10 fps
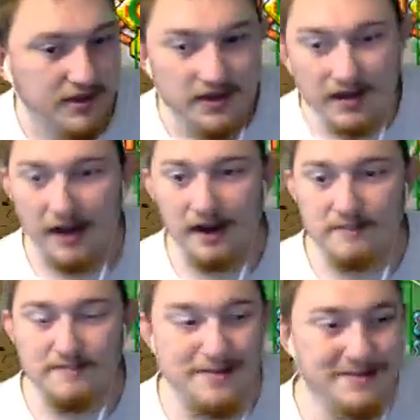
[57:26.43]
I
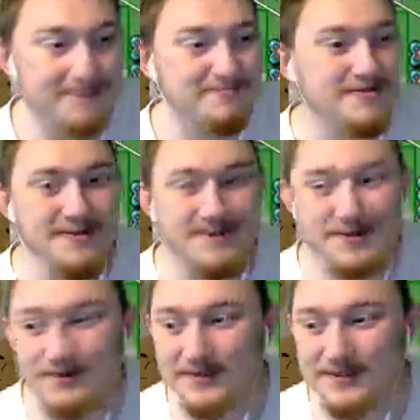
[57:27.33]
made the commitment to
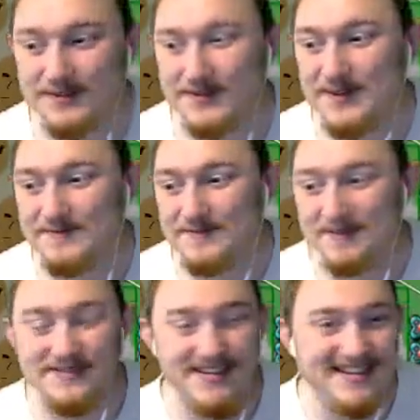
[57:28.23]
only stream if I'm
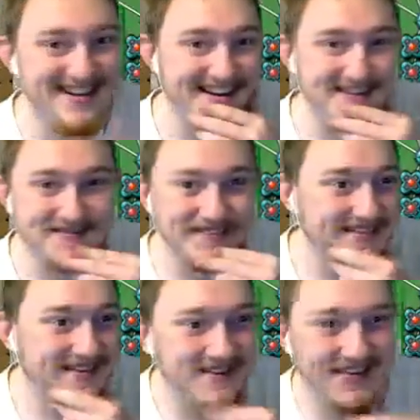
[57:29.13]
playing games,
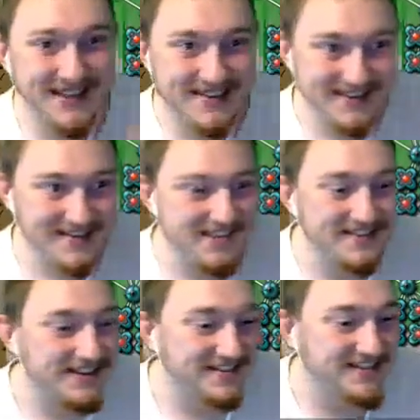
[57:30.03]
that way in case anyone's
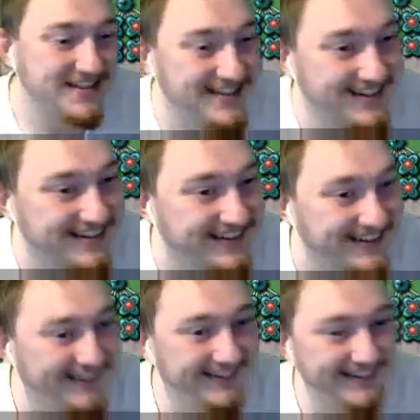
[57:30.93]
interested.
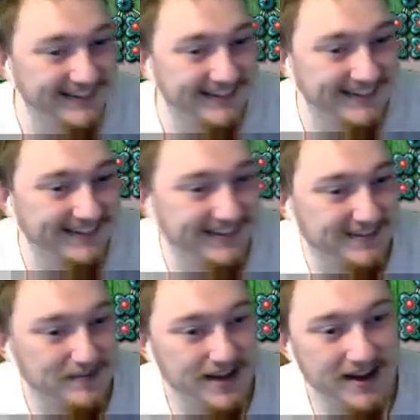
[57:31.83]

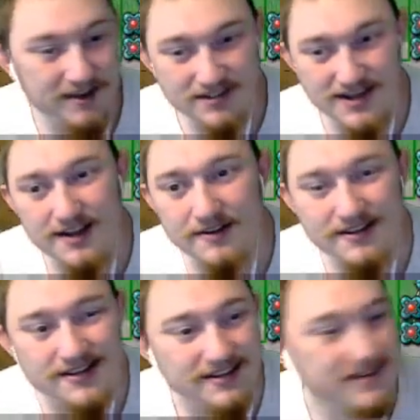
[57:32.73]
But yeah, how's your day going,
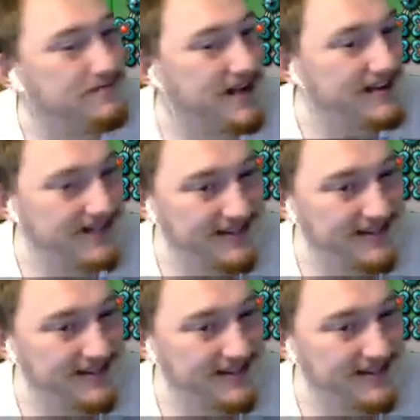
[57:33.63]
man?